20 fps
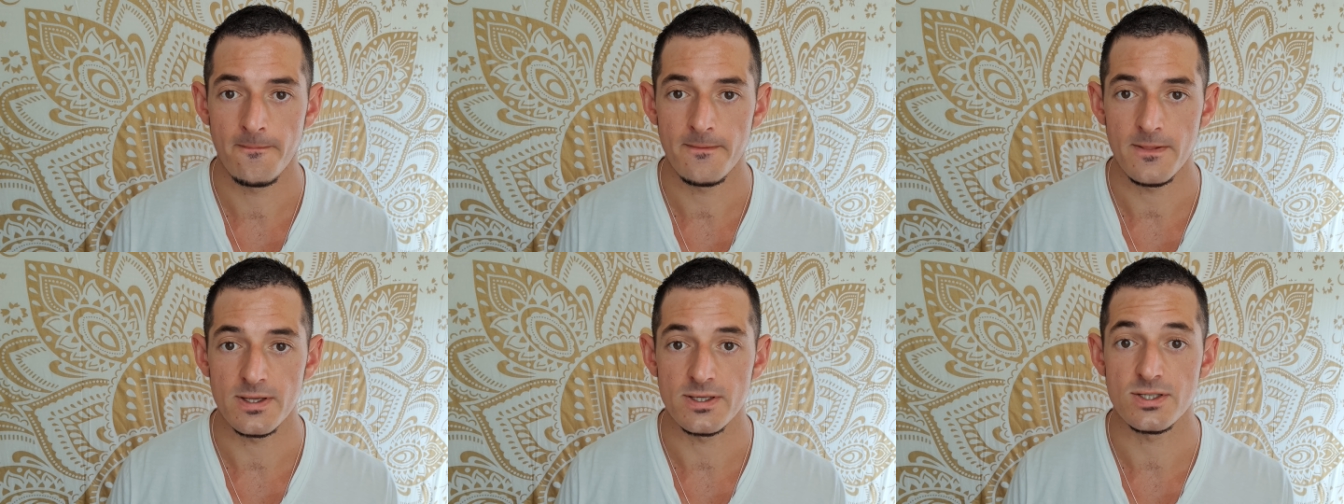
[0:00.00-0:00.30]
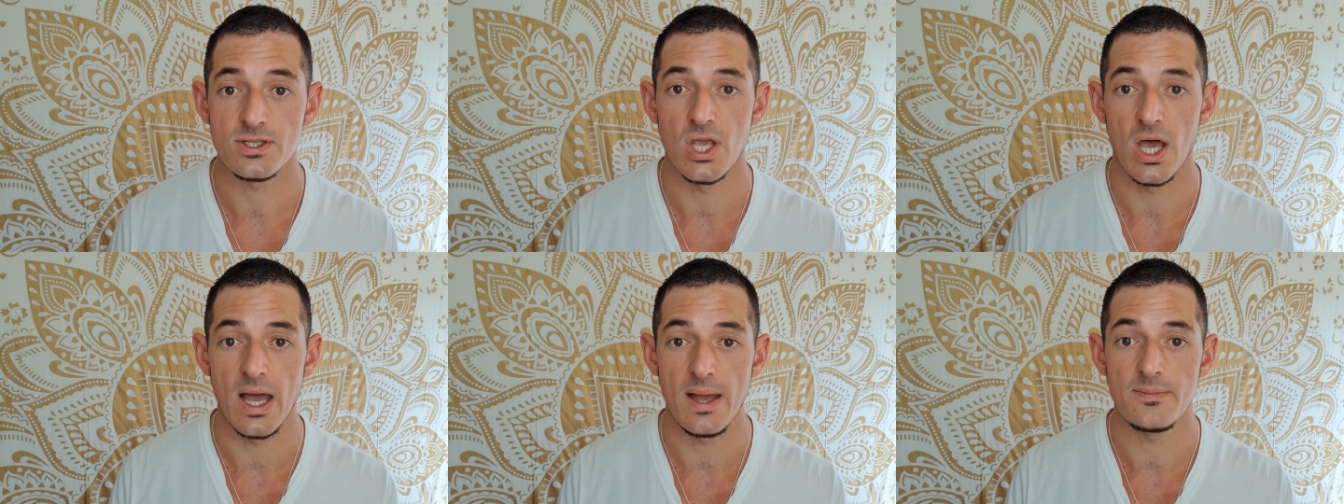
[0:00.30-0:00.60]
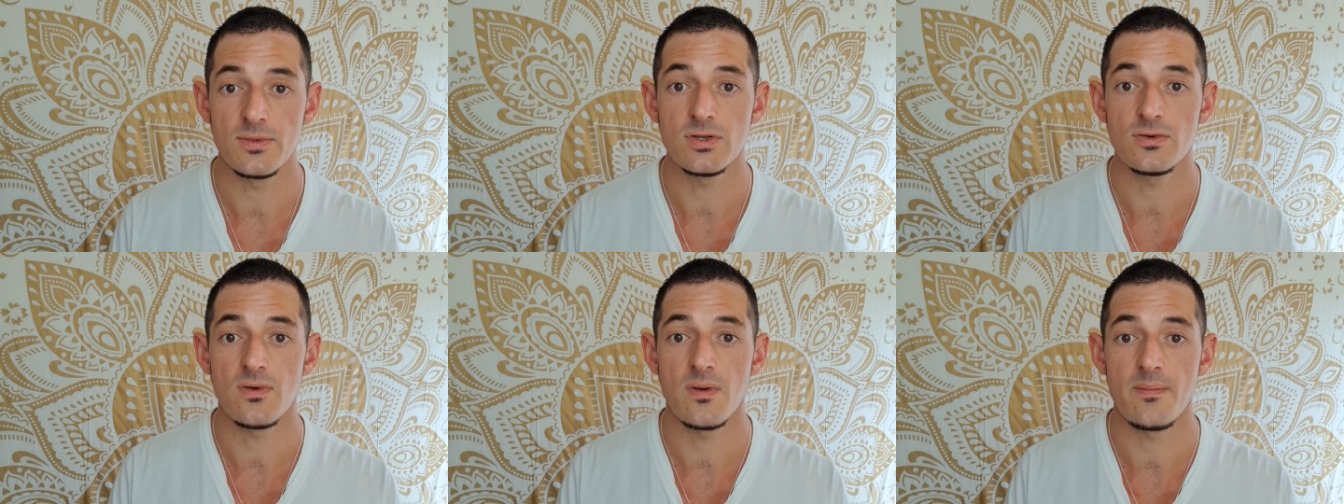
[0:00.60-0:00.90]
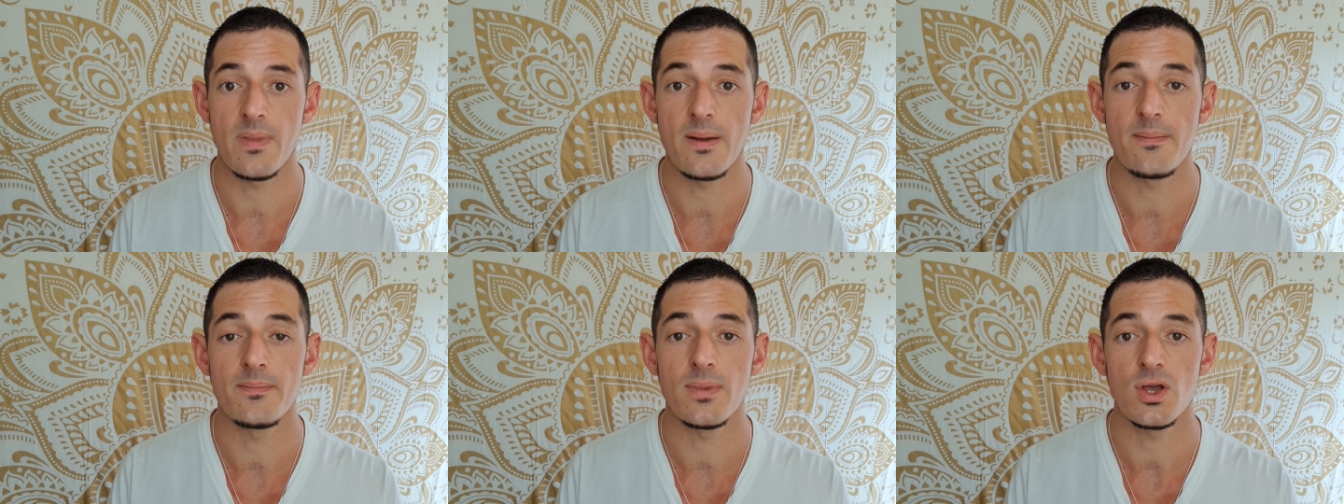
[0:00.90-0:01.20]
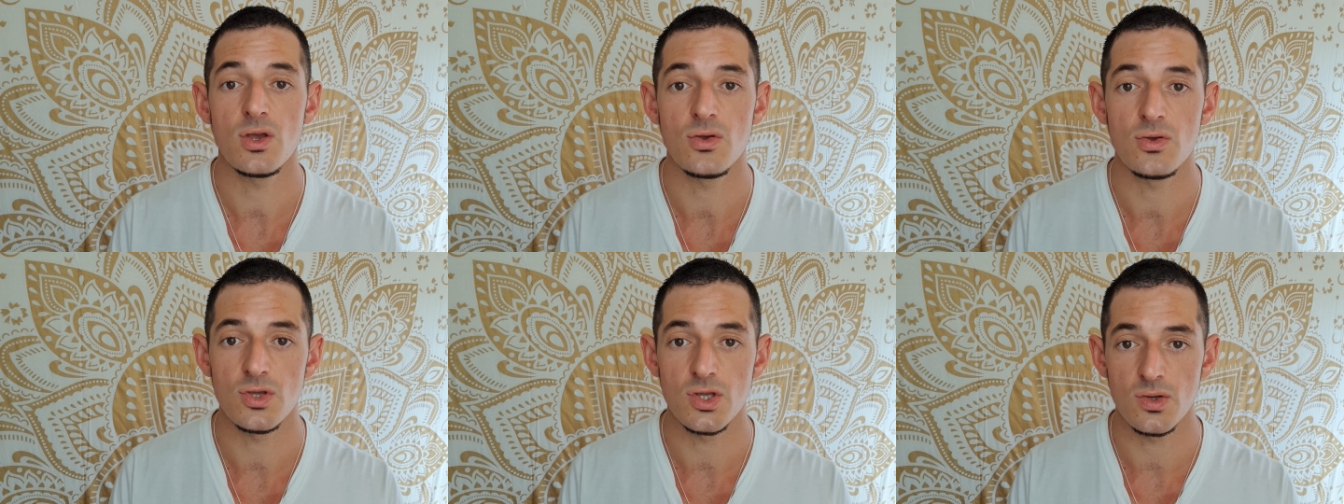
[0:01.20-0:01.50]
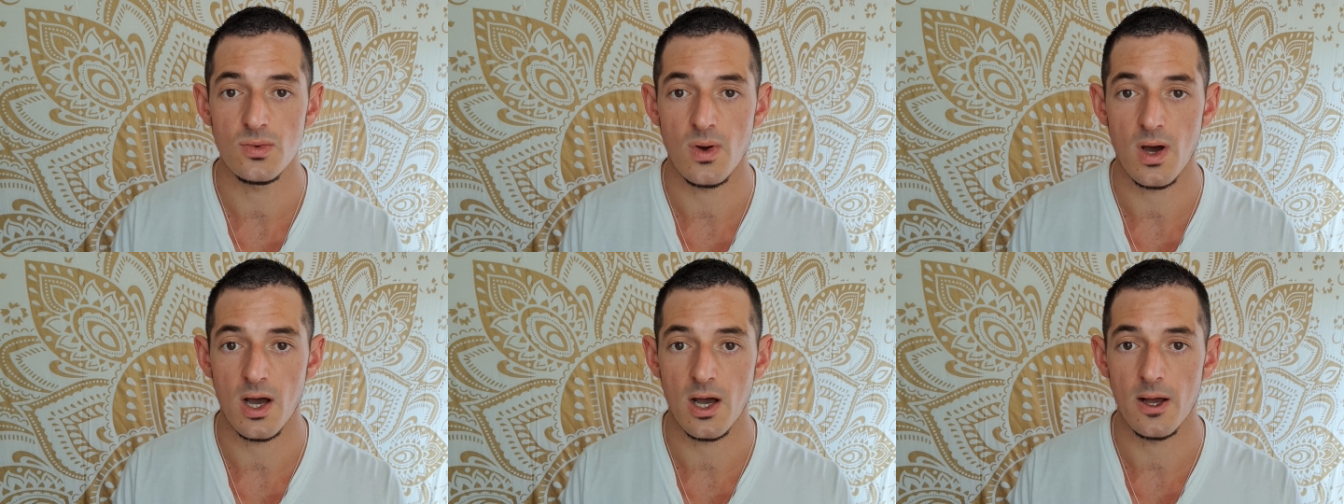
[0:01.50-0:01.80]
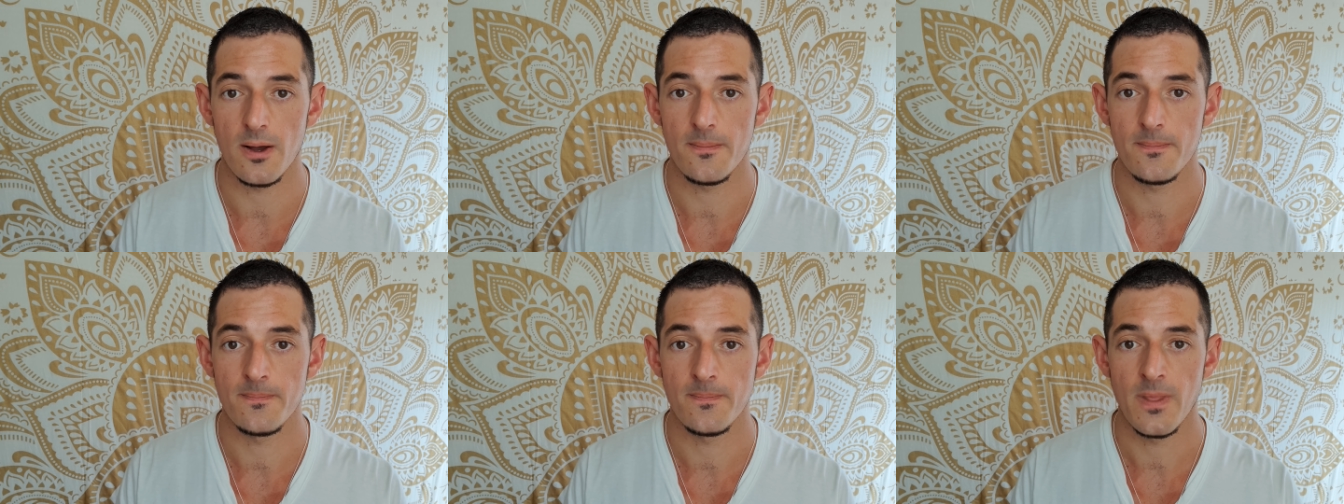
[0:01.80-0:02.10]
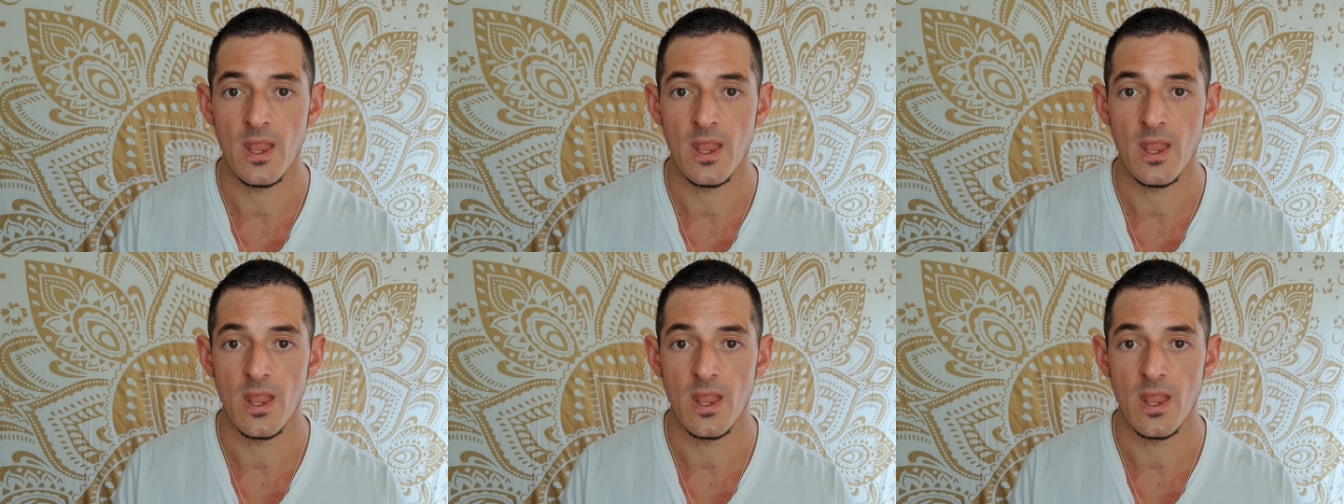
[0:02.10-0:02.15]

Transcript: It's time to remember who you are